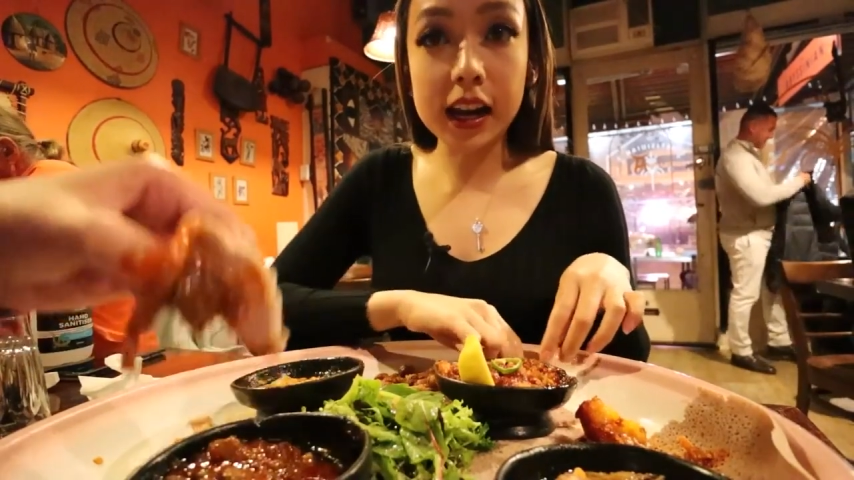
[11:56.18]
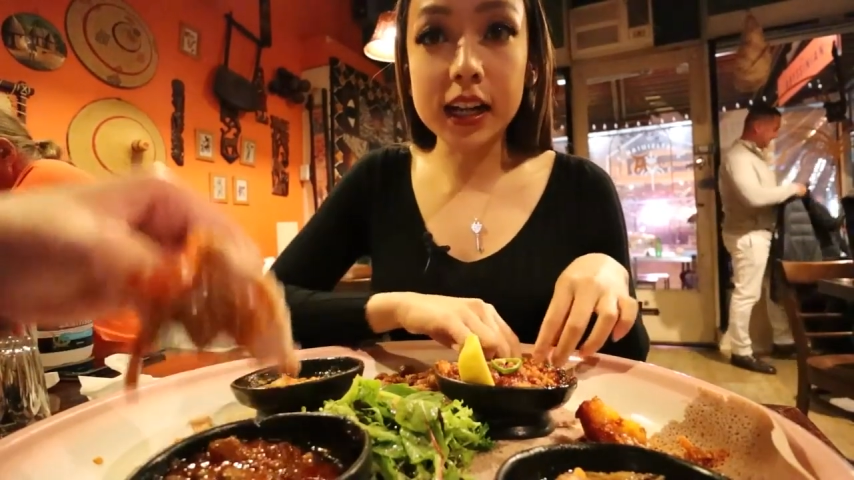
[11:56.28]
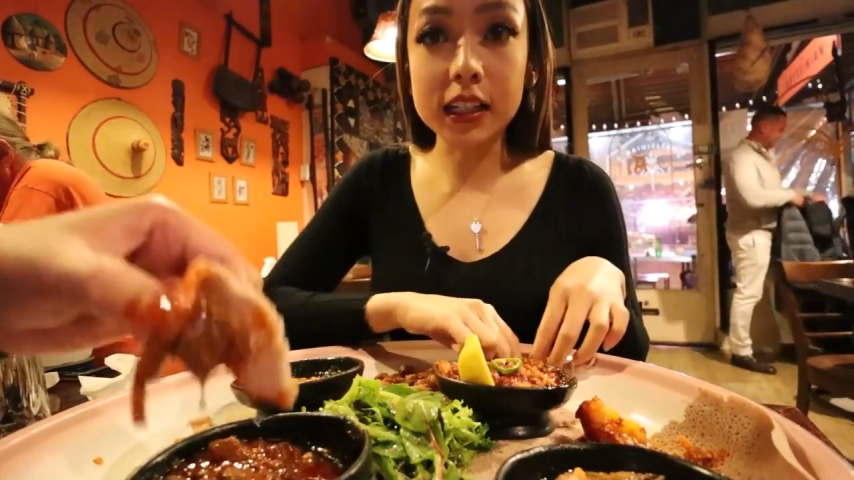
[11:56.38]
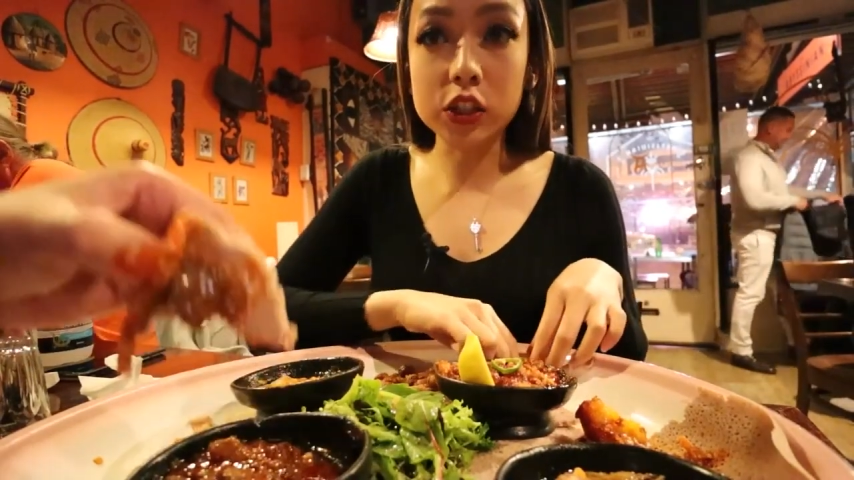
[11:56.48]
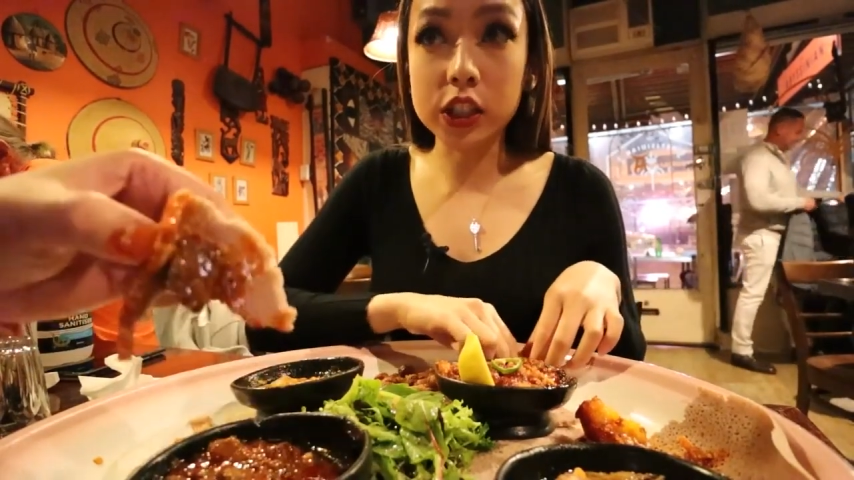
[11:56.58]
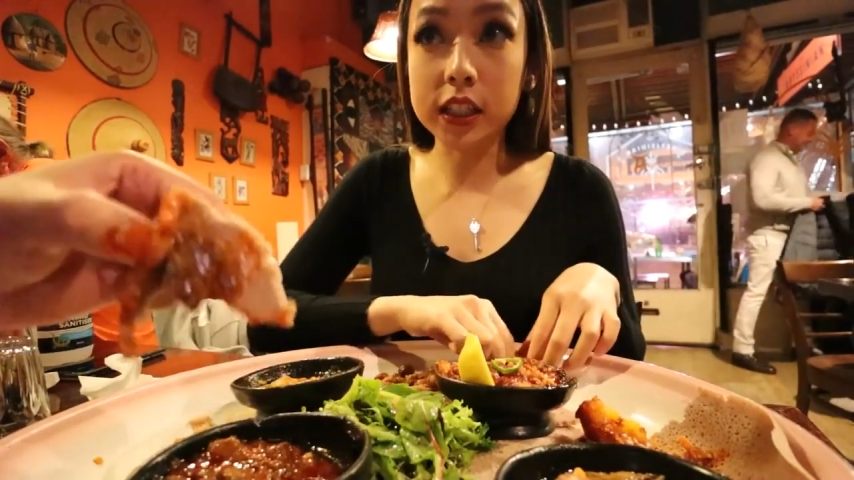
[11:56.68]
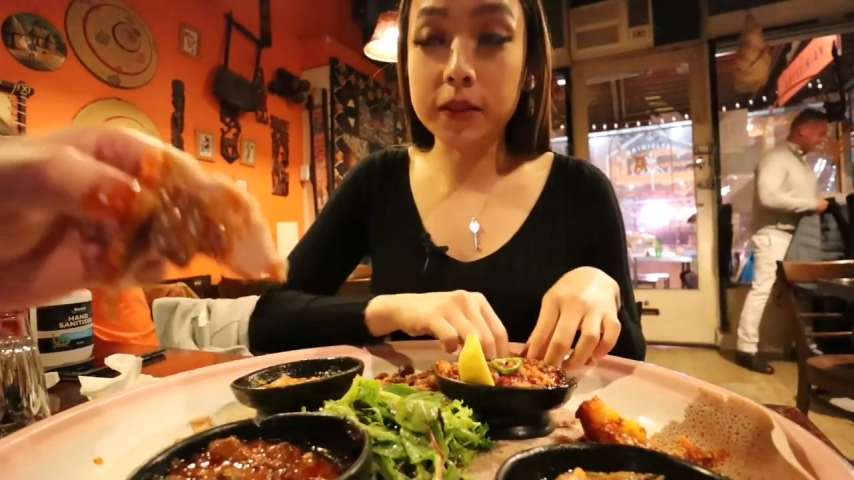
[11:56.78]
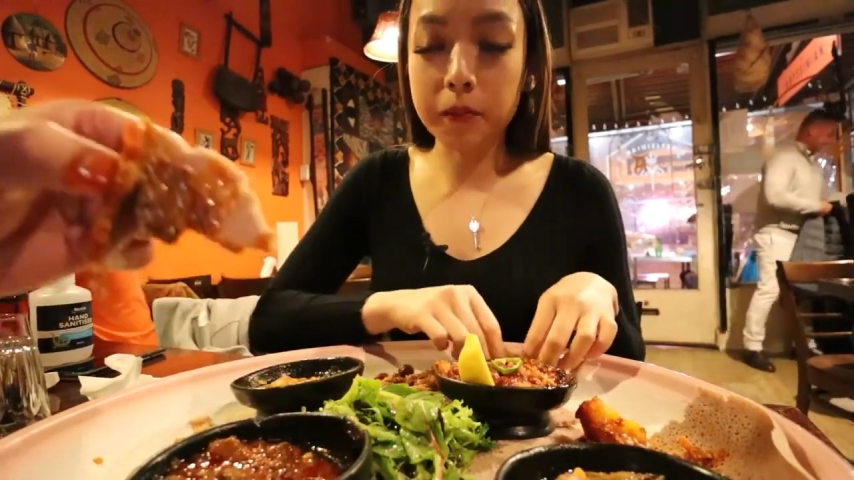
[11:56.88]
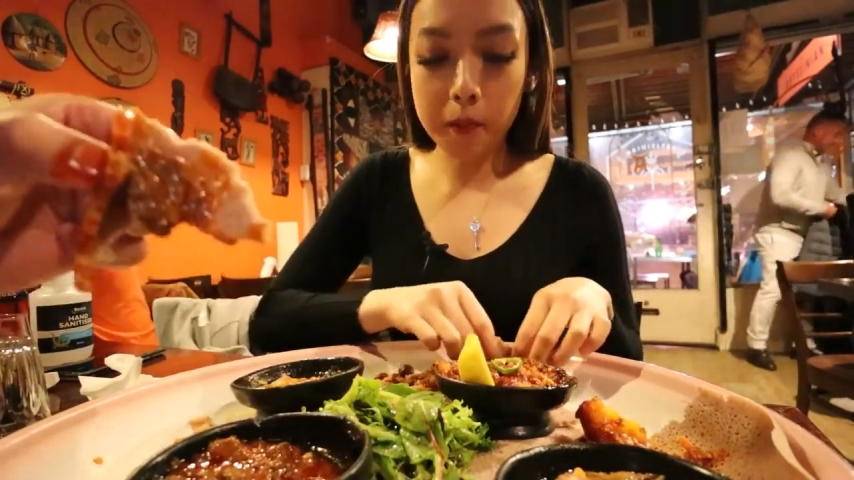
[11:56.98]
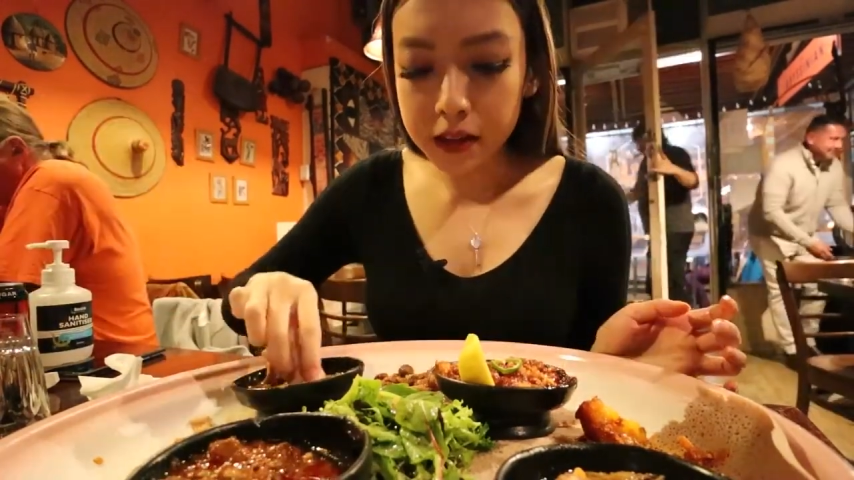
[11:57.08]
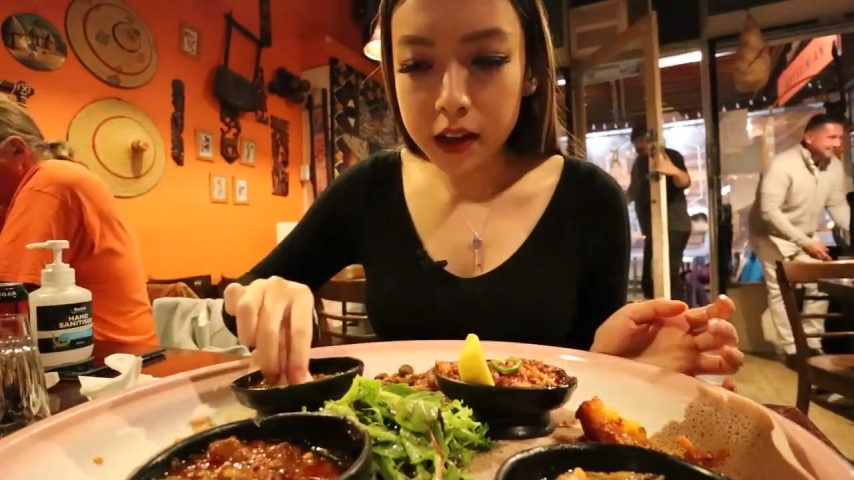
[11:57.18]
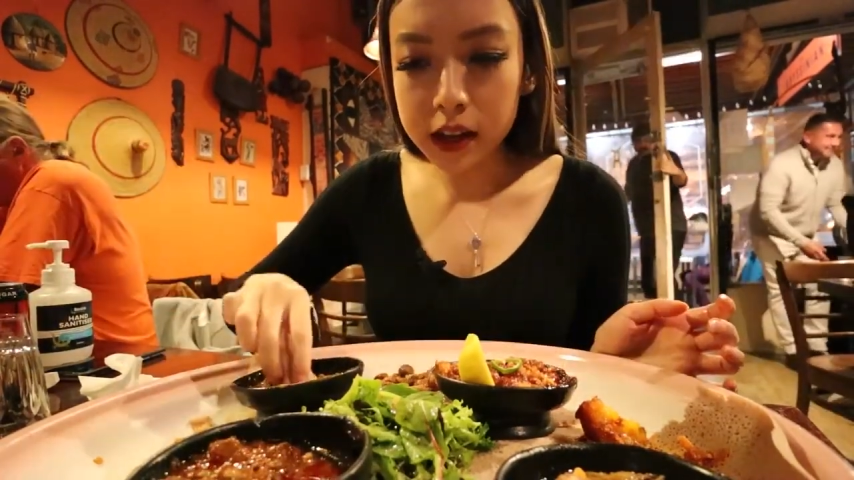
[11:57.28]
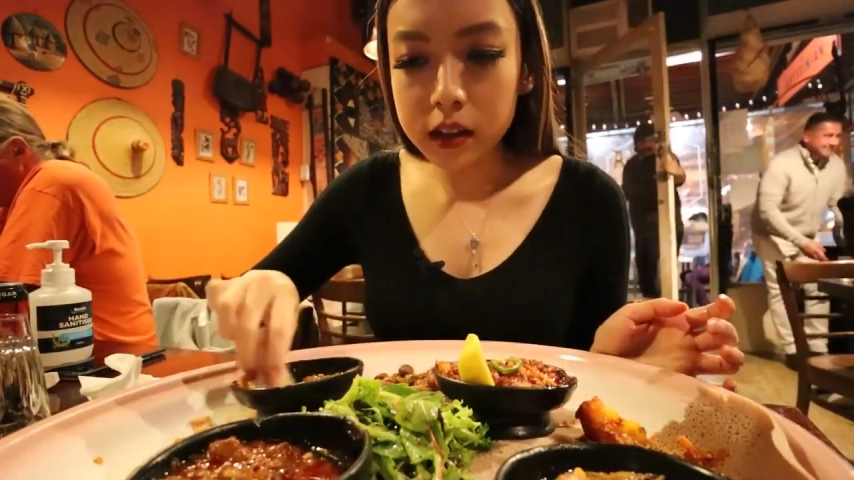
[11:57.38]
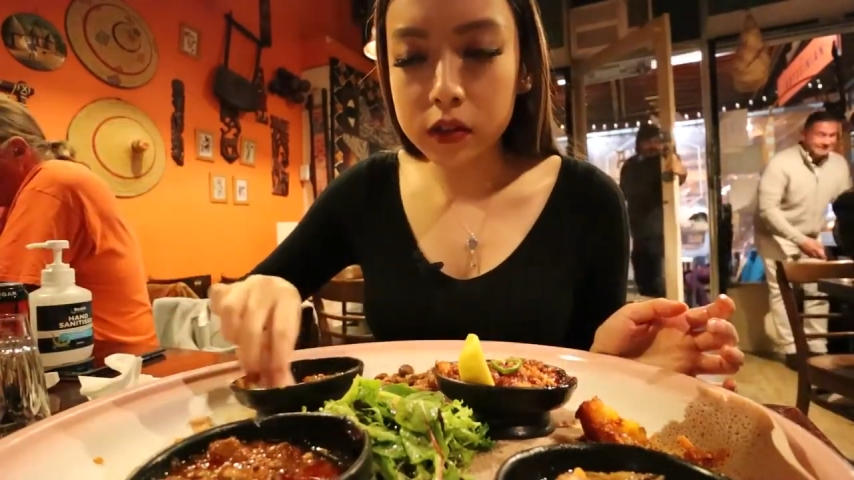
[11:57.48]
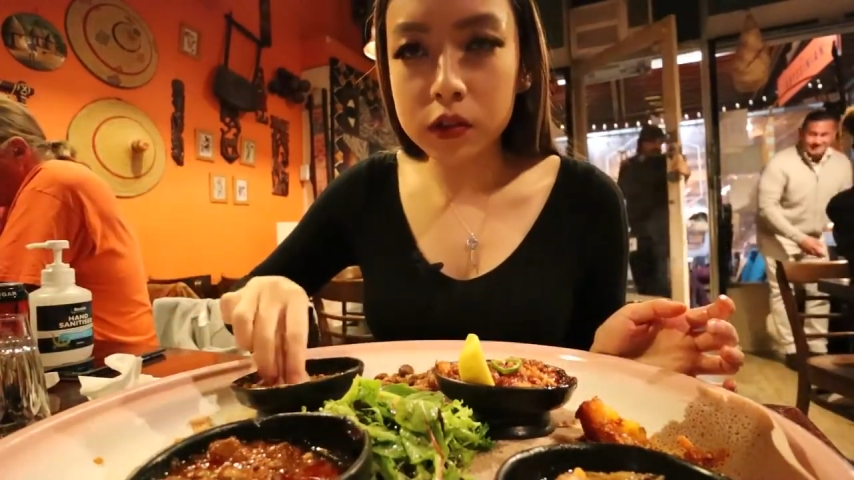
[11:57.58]
I like the chicken. It's
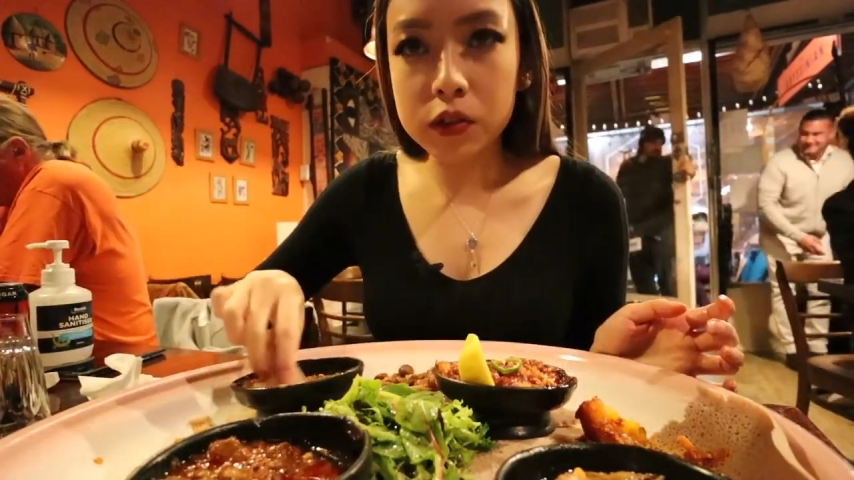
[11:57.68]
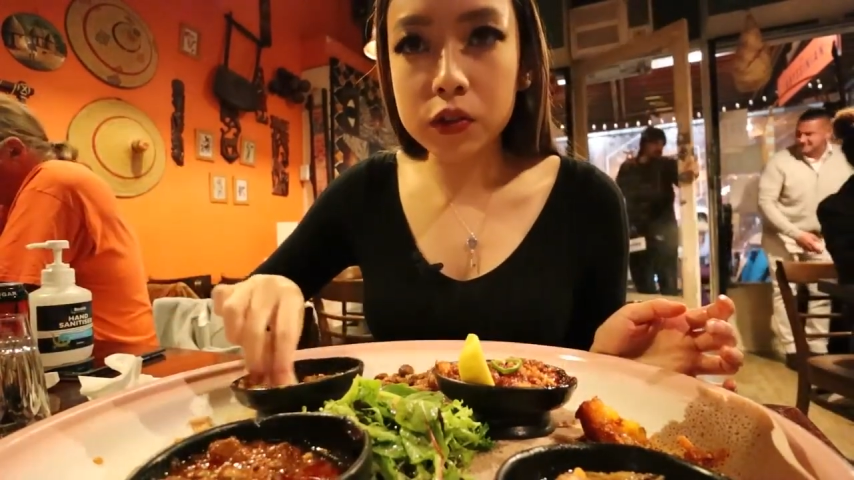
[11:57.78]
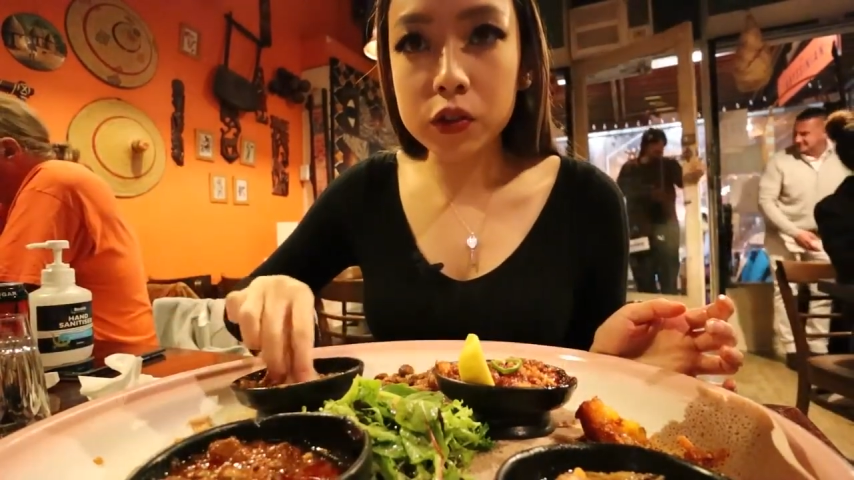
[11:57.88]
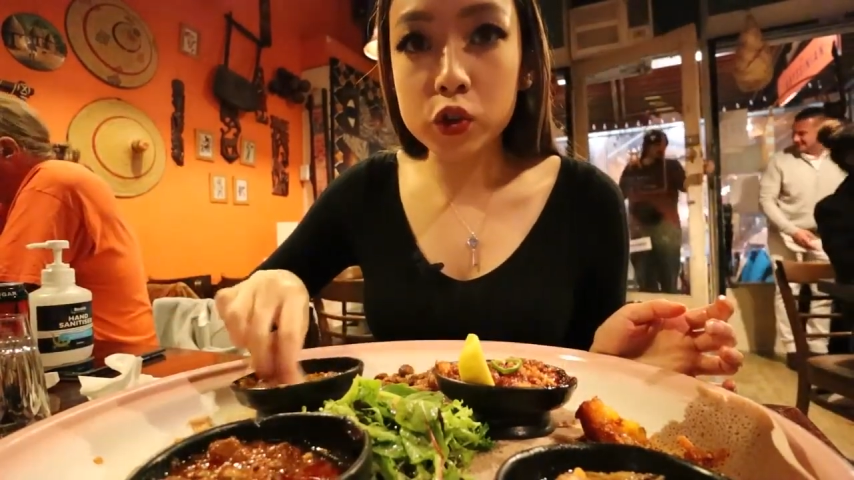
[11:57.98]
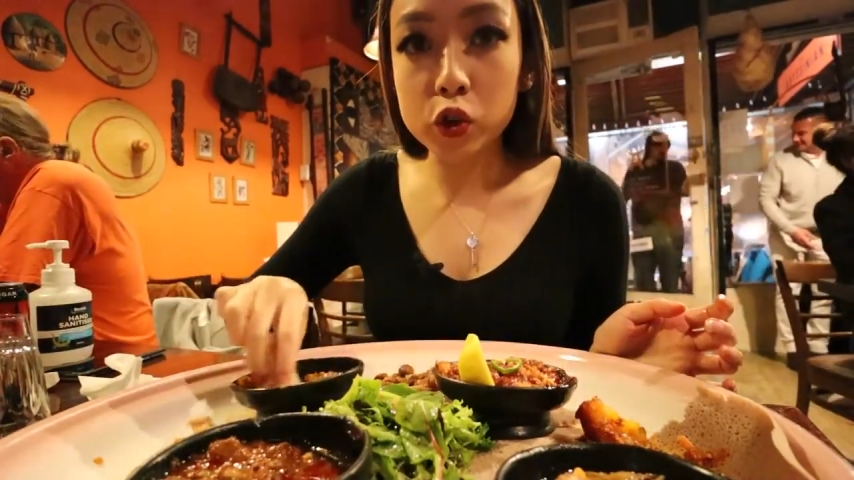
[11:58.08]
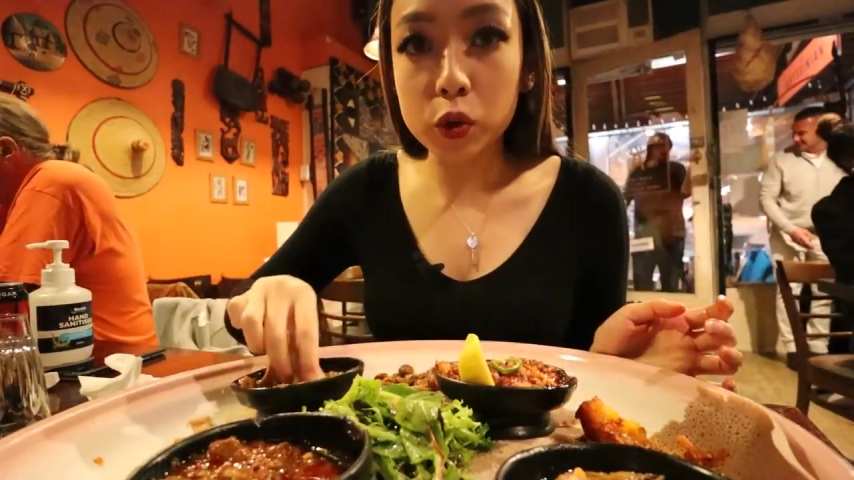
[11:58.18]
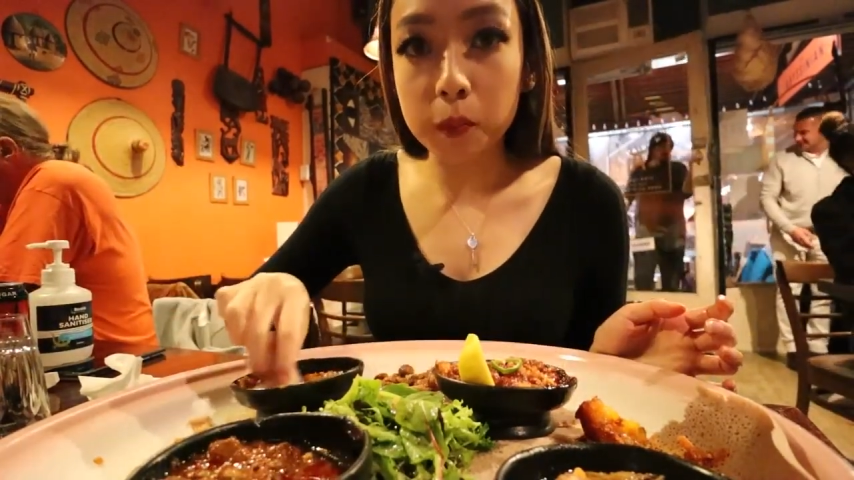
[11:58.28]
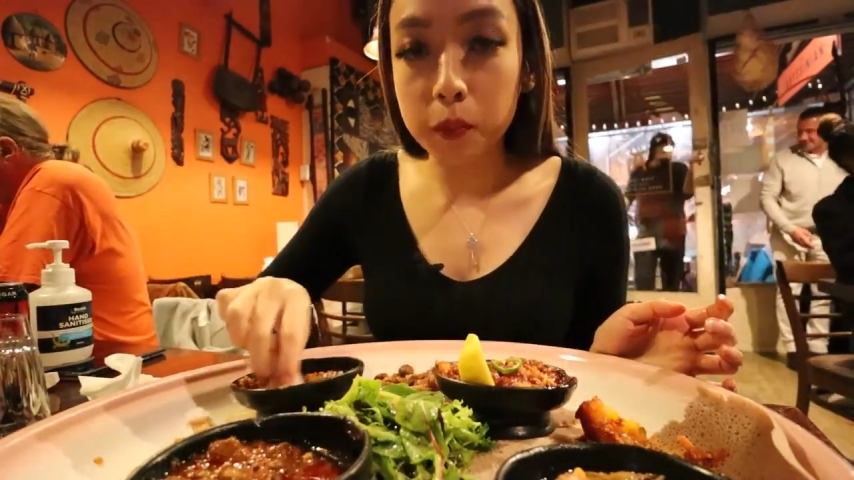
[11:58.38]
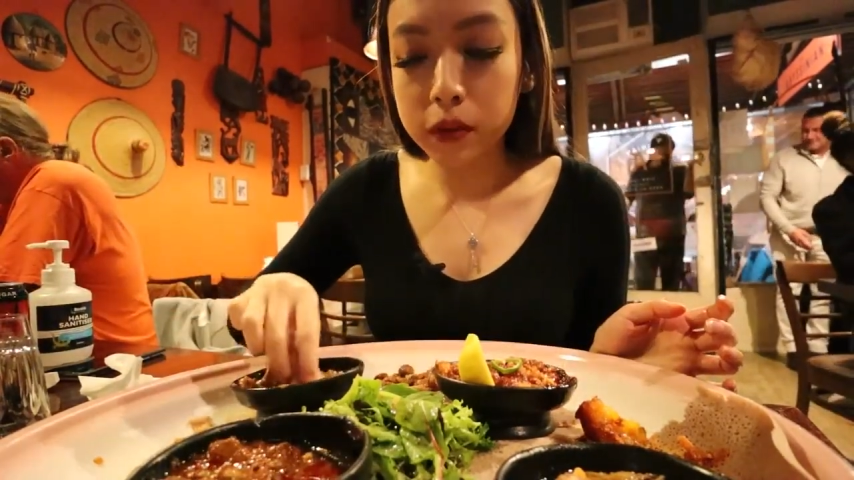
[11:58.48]
like a soup